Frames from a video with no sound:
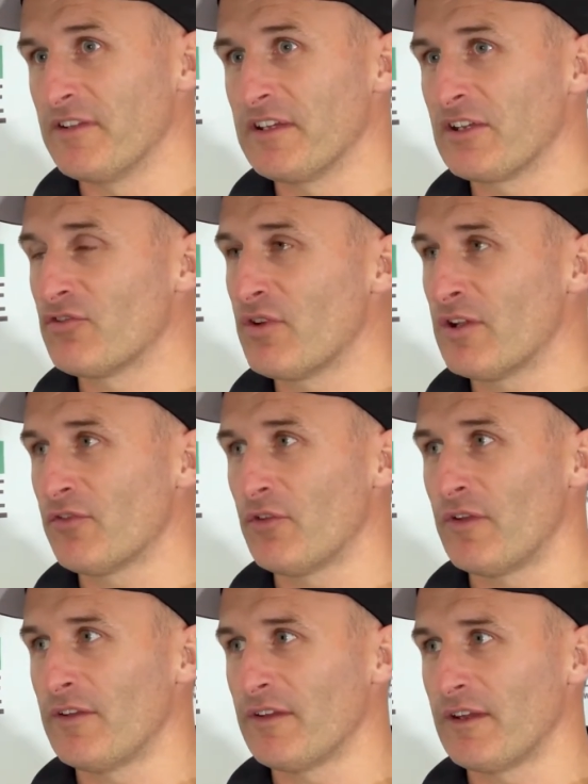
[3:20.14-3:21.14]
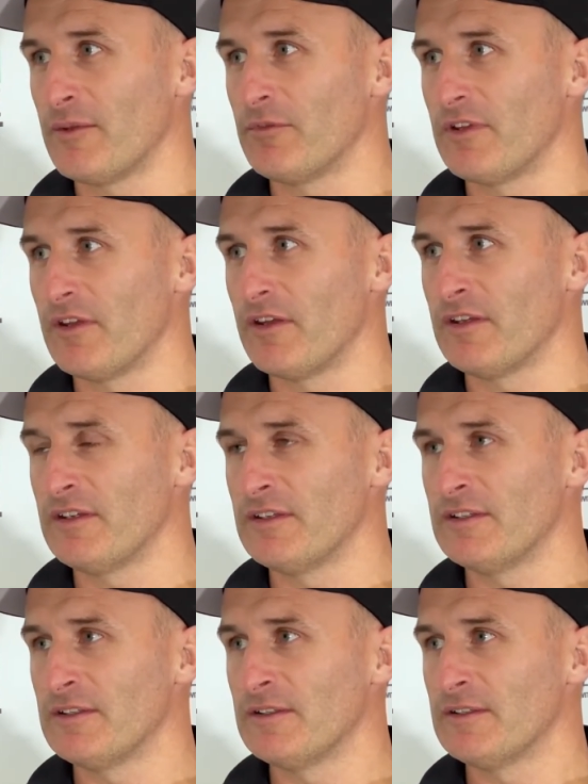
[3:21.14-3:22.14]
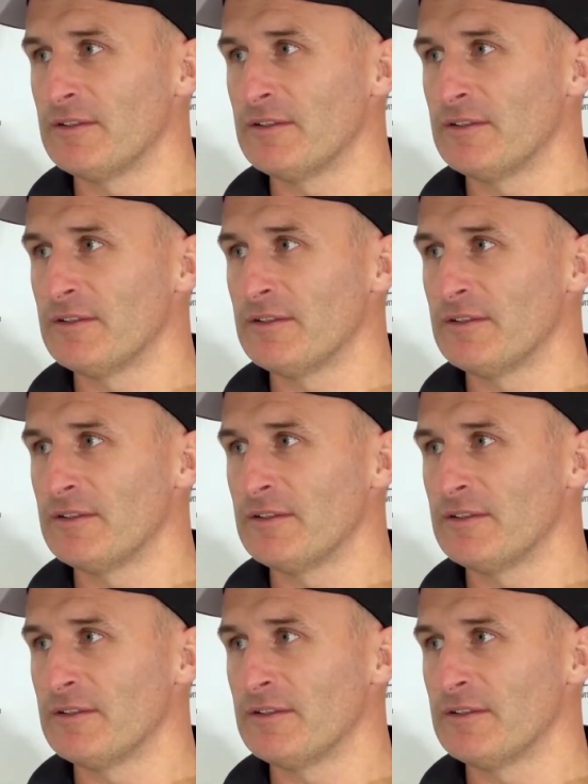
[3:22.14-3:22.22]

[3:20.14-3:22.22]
that he can transfer that to the game today. Alex